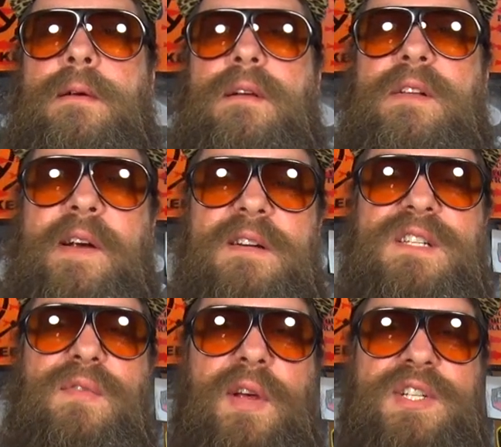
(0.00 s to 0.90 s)

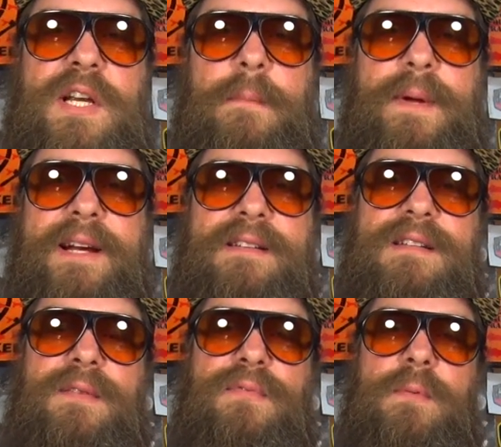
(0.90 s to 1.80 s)
clearance fishing
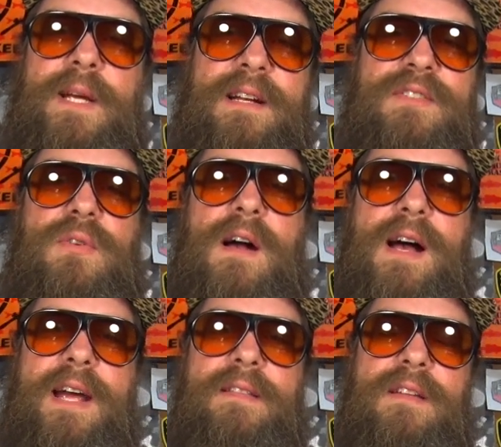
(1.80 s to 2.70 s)
baits for me to
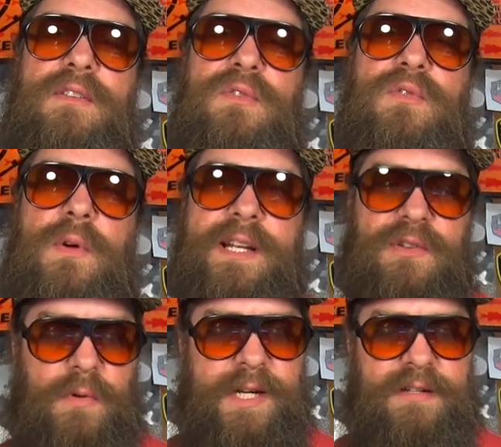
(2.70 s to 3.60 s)
try in the new
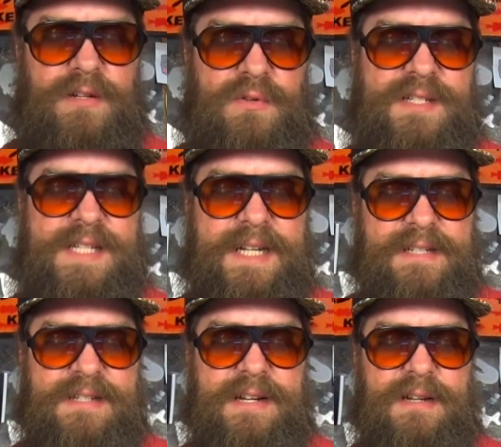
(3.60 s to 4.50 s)
2022
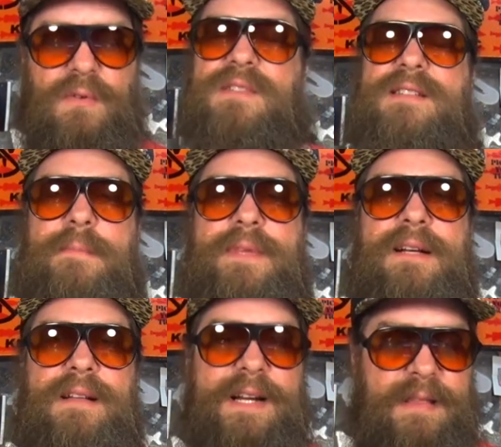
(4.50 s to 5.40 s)
season or
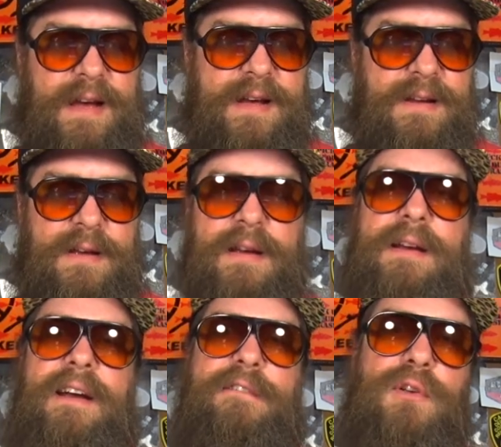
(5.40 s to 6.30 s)
something like that.
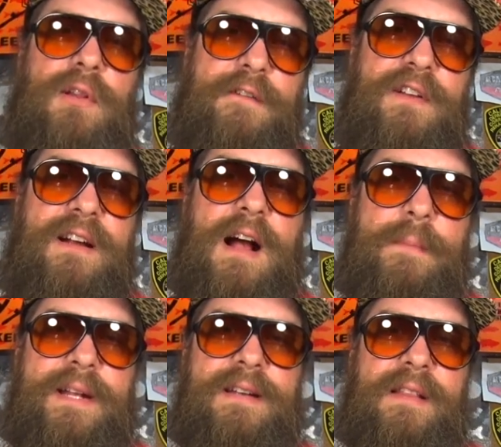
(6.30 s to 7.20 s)
If you left a
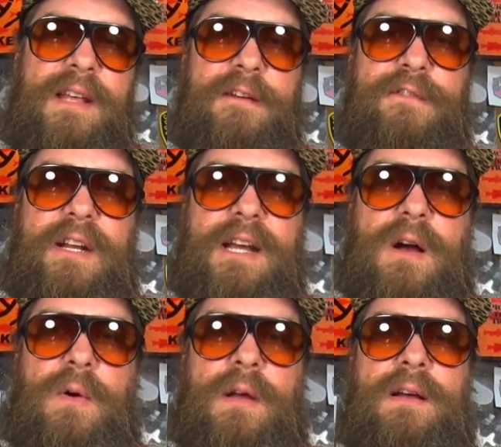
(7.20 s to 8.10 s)
comment on that
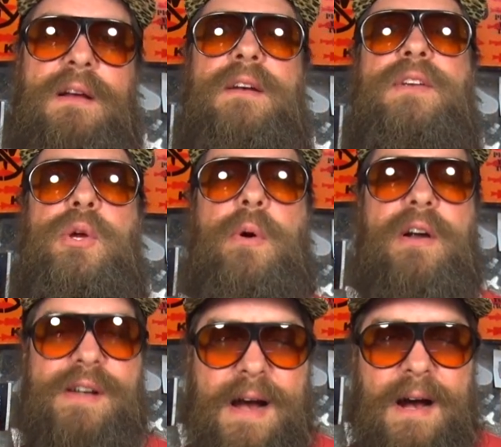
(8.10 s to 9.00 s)
video, you are
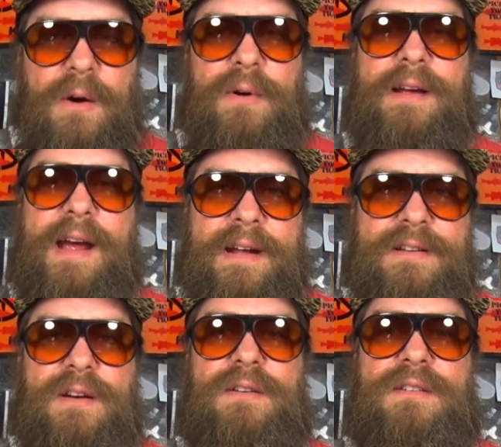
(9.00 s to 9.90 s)
now
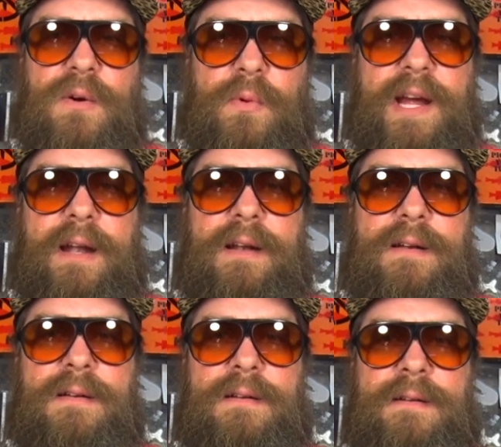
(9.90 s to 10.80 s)
entered to win.
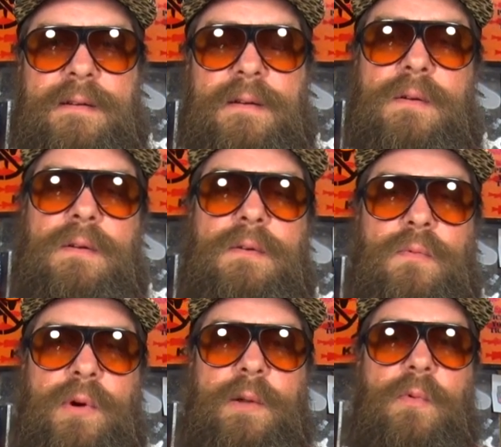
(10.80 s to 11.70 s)

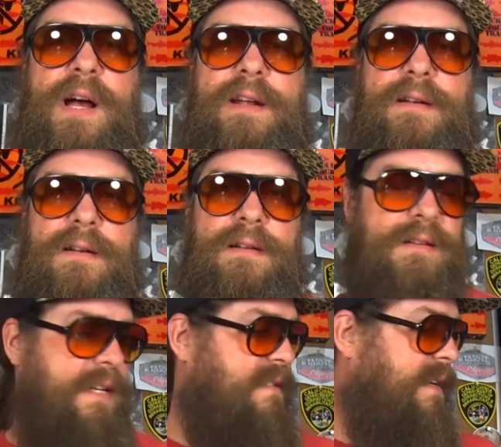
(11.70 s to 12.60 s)
Win what?
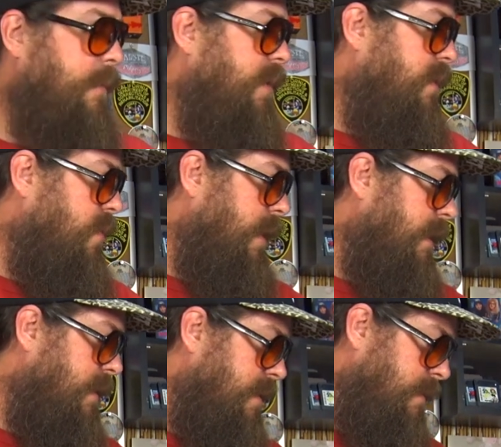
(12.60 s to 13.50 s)
Let's see real quick.